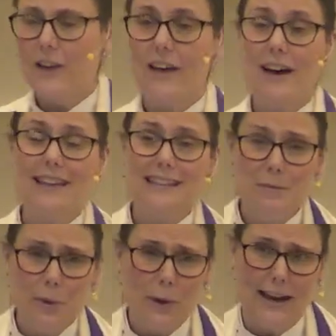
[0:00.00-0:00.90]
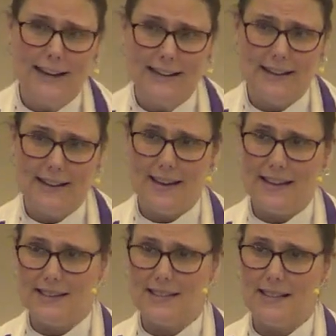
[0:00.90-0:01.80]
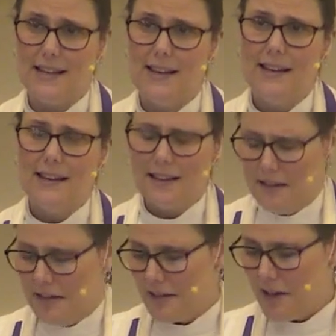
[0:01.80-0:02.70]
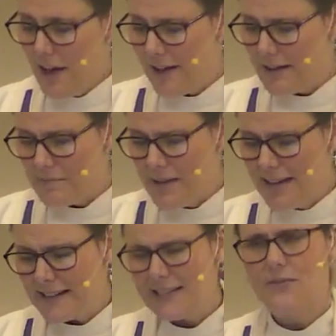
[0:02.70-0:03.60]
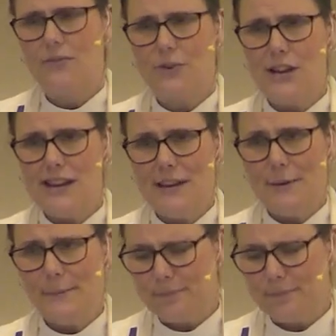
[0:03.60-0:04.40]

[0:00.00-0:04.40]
that God liberated us. God made us free.